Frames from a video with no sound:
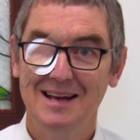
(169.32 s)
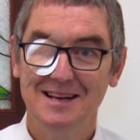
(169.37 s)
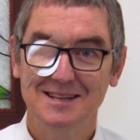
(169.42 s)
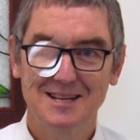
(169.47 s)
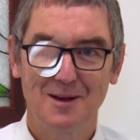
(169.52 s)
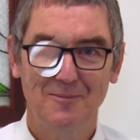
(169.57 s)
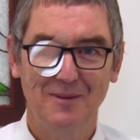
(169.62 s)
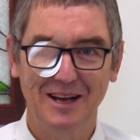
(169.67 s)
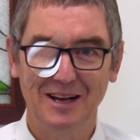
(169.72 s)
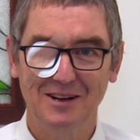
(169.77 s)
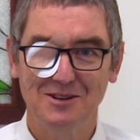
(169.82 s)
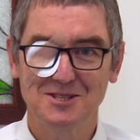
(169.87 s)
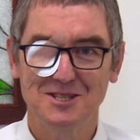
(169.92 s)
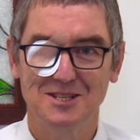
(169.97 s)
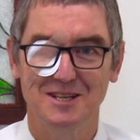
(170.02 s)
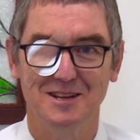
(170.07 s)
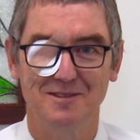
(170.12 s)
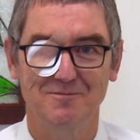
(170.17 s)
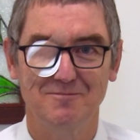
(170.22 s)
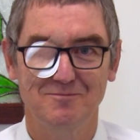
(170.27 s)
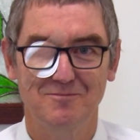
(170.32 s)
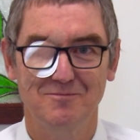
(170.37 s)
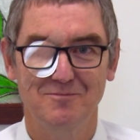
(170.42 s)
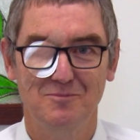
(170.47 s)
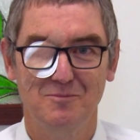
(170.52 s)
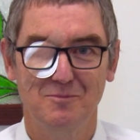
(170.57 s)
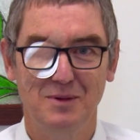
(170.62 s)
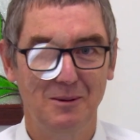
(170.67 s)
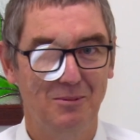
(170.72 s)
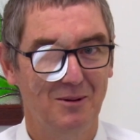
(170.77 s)
Something else that
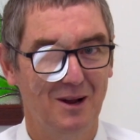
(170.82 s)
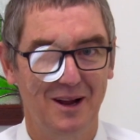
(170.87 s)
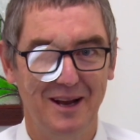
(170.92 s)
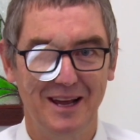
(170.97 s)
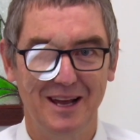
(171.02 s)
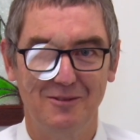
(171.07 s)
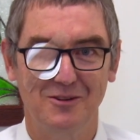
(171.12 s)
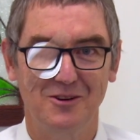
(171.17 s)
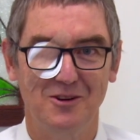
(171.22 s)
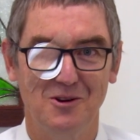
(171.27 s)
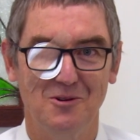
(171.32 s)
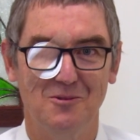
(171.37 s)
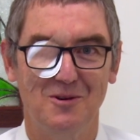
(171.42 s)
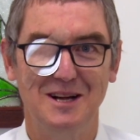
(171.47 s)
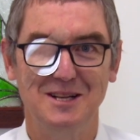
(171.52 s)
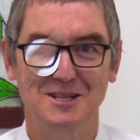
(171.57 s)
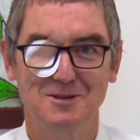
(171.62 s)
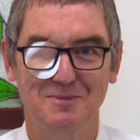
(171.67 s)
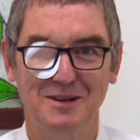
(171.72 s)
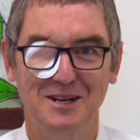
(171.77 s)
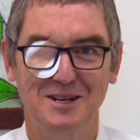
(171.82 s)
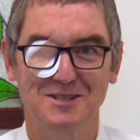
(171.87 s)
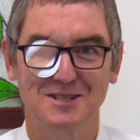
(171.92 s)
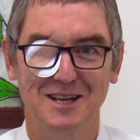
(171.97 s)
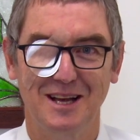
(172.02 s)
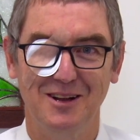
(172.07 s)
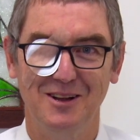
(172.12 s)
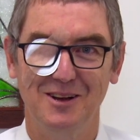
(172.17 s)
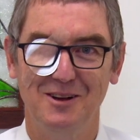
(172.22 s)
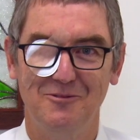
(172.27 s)
people only ever do once because
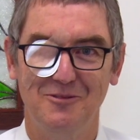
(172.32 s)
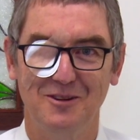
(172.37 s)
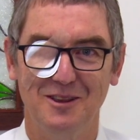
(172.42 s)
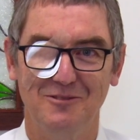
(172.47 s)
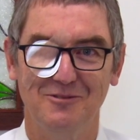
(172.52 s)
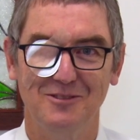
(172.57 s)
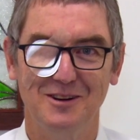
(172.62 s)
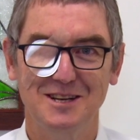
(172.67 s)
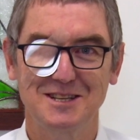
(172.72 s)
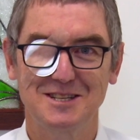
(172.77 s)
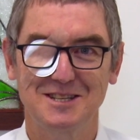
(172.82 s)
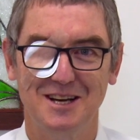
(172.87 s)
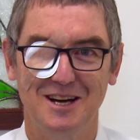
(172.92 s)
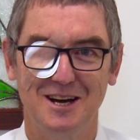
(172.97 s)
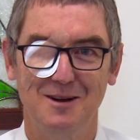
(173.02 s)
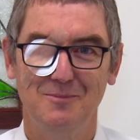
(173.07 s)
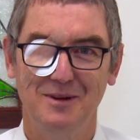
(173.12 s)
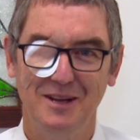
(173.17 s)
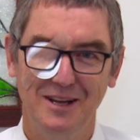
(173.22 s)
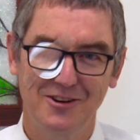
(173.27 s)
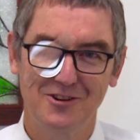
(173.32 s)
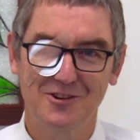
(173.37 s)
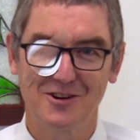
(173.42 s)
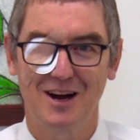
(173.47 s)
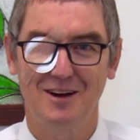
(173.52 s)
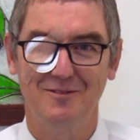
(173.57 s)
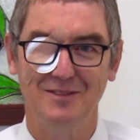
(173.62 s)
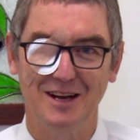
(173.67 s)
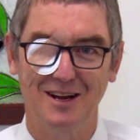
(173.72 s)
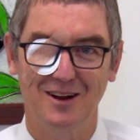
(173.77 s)
they learn from the first time, but you're
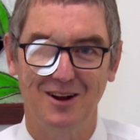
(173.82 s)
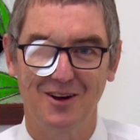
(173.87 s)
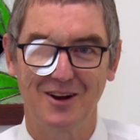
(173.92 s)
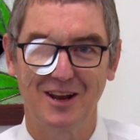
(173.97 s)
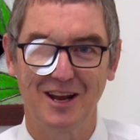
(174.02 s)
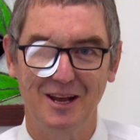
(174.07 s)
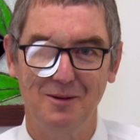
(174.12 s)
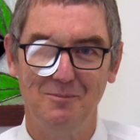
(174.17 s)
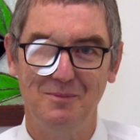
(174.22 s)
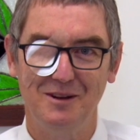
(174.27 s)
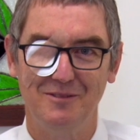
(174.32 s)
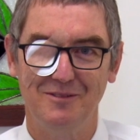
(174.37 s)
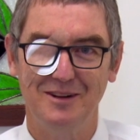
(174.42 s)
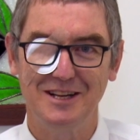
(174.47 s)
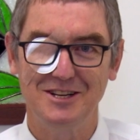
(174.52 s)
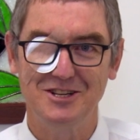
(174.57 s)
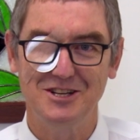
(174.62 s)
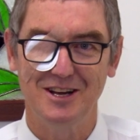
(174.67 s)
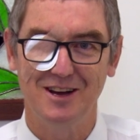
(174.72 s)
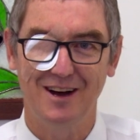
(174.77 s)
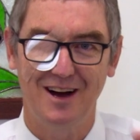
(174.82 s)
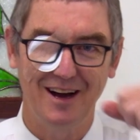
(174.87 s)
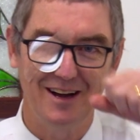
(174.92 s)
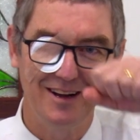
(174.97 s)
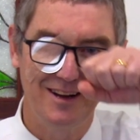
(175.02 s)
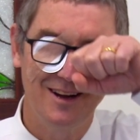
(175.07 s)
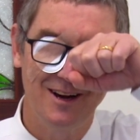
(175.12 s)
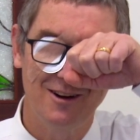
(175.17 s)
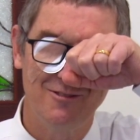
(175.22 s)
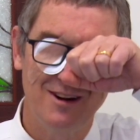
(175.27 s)
driving along, you get a bit of an itchy eye and
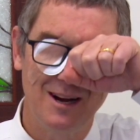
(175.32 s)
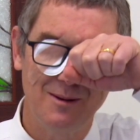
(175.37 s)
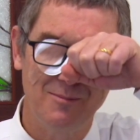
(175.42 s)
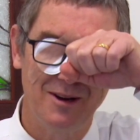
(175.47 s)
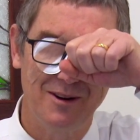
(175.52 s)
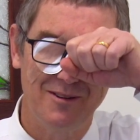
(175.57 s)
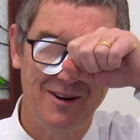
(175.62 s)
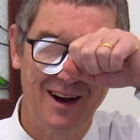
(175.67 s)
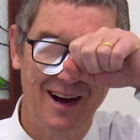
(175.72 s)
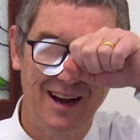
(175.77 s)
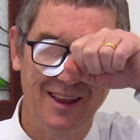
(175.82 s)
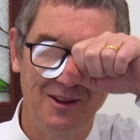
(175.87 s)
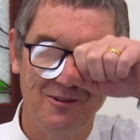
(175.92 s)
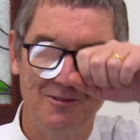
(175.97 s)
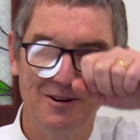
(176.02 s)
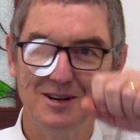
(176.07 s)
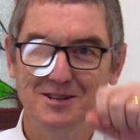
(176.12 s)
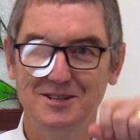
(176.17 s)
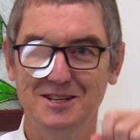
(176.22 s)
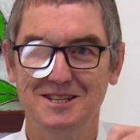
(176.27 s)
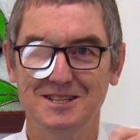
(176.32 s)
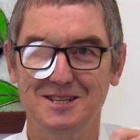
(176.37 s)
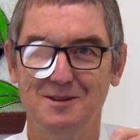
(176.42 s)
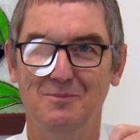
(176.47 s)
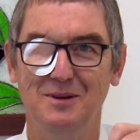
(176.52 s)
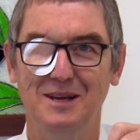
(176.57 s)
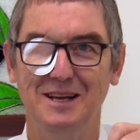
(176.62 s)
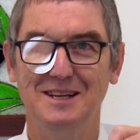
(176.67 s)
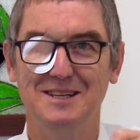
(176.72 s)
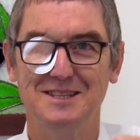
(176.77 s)
you go rub your eye and the road
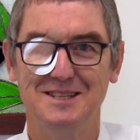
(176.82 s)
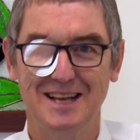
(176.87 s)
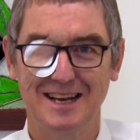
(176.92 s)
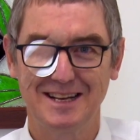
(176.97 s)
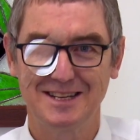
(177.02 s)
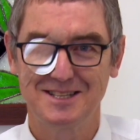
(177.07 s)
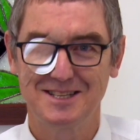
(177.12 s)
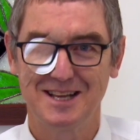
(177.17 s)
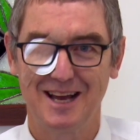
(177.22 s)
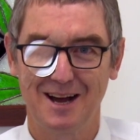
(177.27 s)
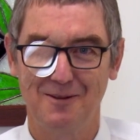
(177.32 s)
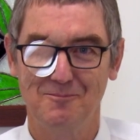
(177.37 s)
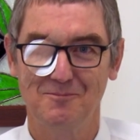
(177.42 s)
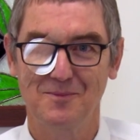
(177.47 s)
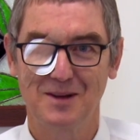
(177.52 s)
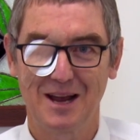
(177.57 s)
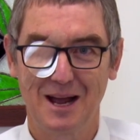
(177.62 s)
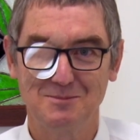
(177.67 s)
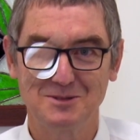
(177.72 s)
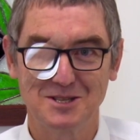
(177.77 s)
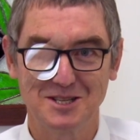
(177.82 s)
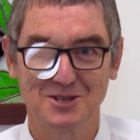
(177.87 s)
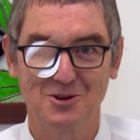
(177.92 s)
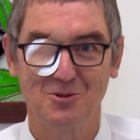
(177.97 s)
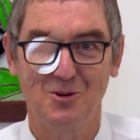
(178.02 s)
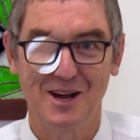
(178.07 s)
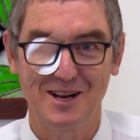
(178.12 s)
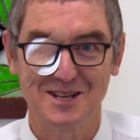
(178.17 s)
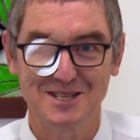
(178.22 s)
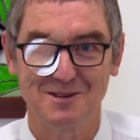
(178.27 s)
disappears. That comes as
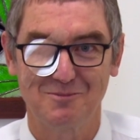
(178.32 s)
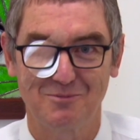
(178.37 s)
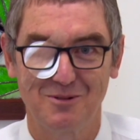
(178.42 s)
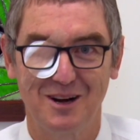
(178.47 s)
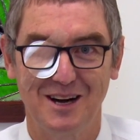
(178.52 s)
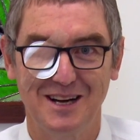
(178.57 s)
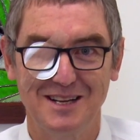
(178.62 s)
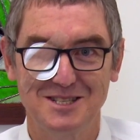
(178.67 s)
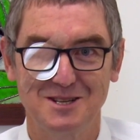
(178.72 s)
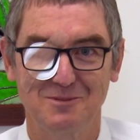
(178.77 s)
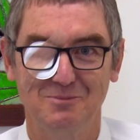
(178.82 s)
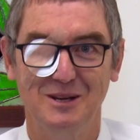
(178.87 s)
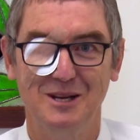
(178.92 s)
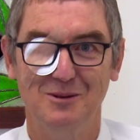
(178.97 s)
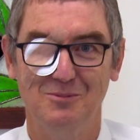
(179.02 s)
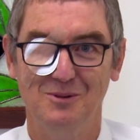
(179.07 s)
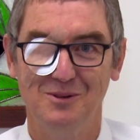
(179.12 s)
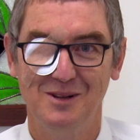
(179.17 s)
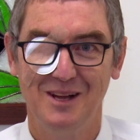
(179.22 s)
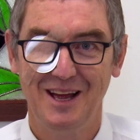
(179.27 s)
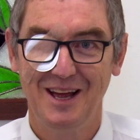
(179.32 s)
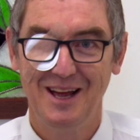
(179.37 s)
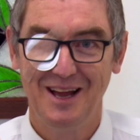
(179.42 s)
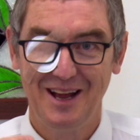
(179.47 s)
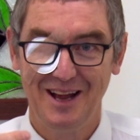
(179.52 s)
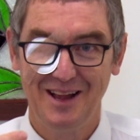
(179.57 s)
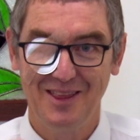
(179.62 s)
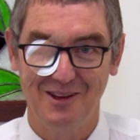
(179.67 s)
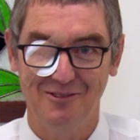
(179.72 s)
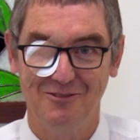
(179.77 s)
quite a surprise to people
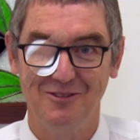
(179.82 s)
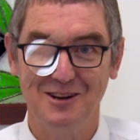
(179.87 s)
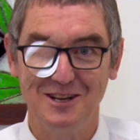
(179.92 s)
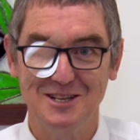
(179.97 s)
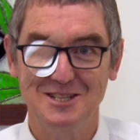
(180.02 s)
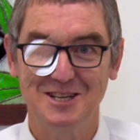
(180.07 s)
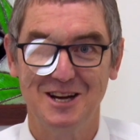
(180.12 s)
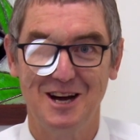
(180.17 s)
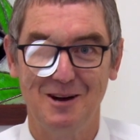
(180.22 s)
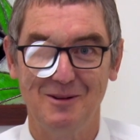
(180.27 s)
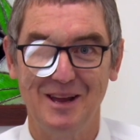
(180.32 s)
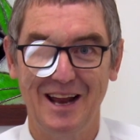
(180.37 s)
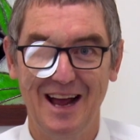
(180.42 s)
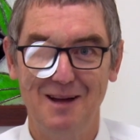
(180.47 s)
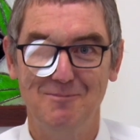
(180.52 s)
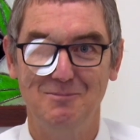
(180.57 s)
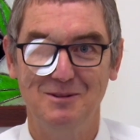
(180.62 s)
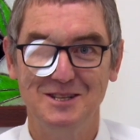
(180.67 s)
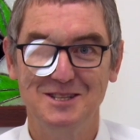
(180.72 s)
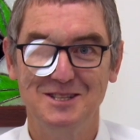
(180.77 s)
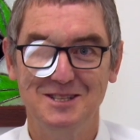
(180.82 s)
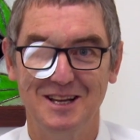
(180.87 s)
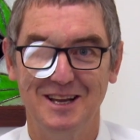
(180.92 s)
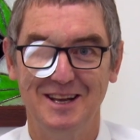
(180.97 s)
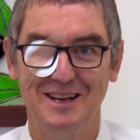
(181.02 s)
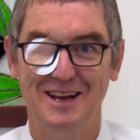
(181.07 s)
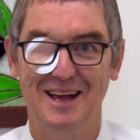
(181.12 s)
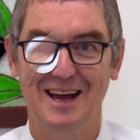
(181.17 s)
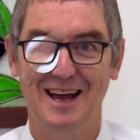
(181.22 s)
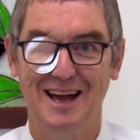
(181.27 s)
the first time it happens
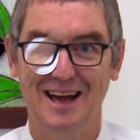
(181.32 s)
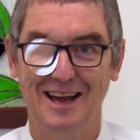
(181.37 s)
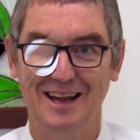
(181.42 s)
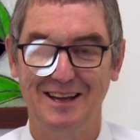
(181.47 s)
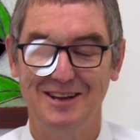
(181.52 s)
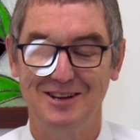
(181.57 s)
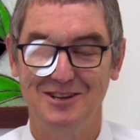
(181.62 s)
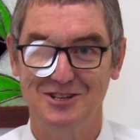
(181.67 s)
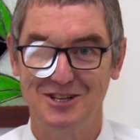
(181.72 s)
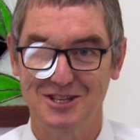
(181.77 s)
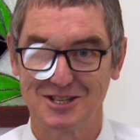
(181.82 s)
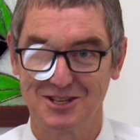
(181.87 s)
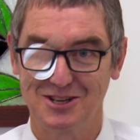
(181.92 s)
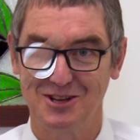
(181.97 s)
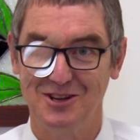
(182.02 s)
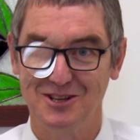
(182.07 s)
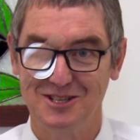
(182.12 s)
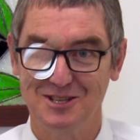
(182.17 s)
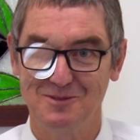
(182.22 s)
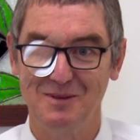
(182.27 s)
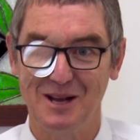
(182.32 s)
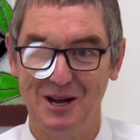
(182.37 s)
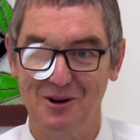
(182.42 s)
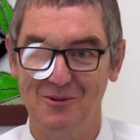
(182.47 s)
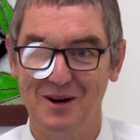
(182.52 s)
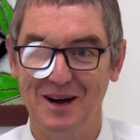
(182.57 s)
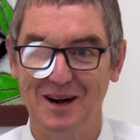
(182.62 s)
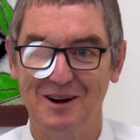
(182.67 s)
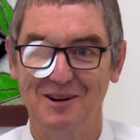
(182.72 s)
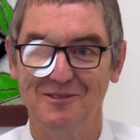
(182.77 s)
and you just learn to be
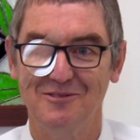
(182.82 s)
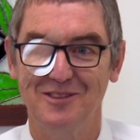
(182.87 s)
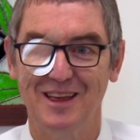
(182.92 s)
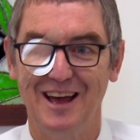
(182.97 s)
aware of